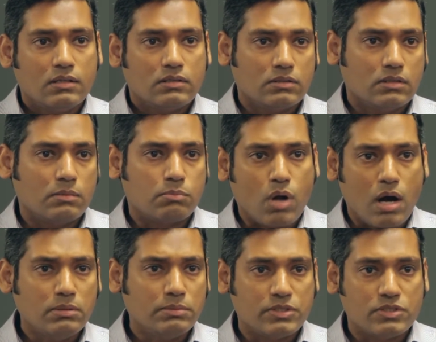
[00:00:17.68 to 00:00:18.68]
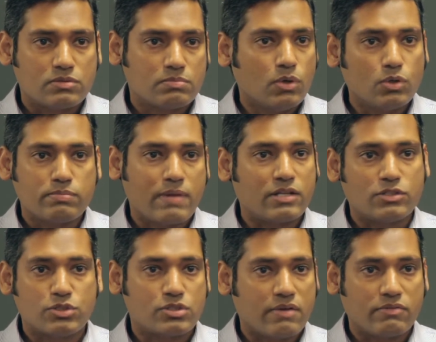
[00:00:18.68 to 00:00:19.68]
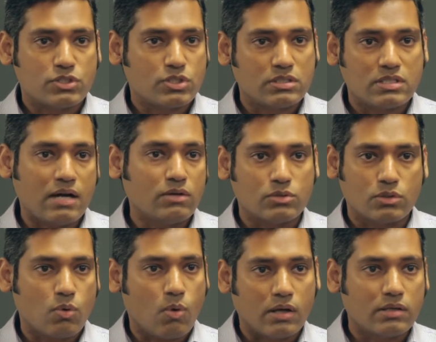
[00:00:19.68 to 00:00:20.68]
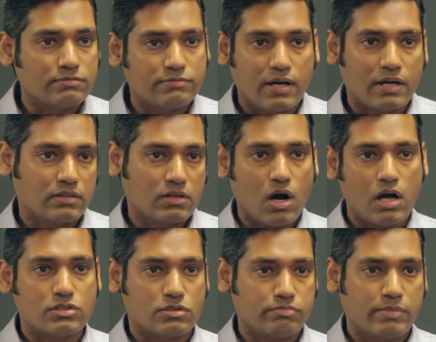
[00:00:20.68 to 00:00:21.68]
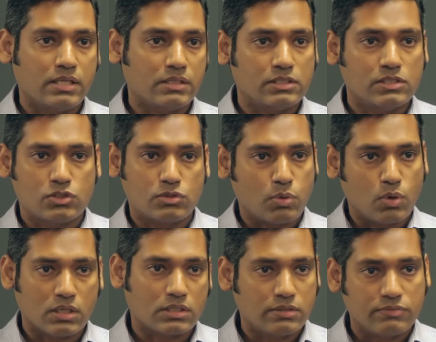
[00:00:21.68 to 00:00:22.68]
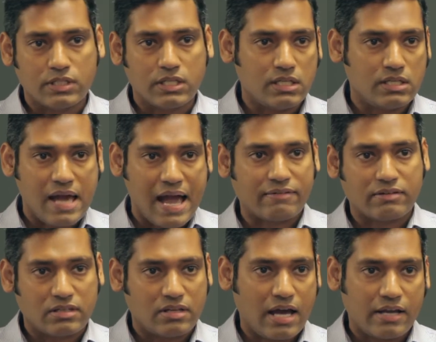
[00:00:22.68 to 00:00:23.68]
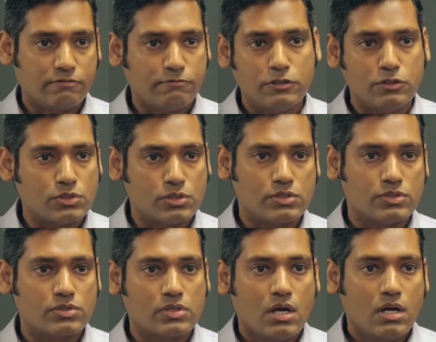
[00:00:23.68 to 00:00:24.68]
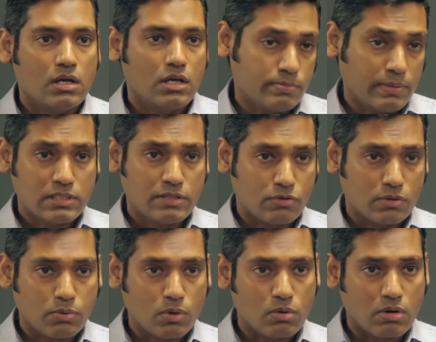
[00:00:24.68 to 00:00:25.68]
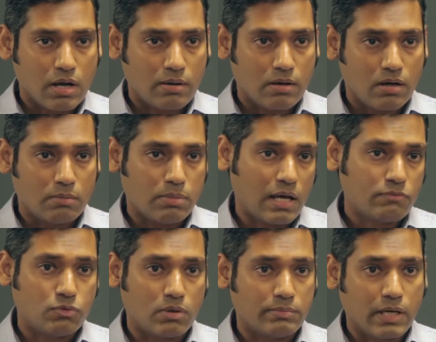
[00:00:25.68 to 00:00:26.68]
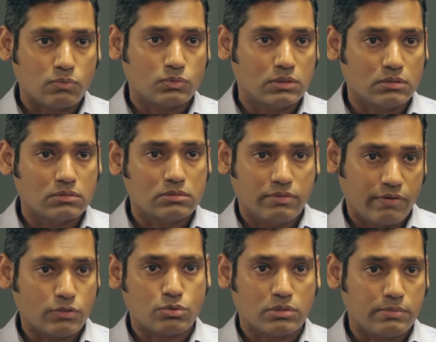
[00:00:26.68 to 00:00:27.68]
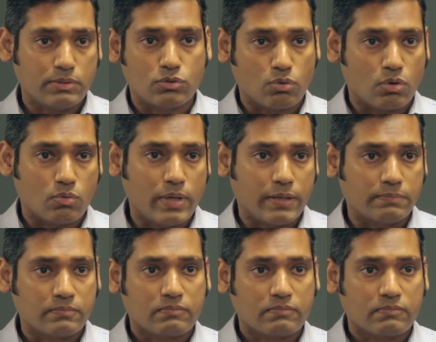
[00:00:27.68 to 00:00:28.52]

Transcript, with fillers: The problem is most managers never sit down to quantify the cost of maintenance, productivity, adding features, especially for a program uh, platform that will eventually be thrown away.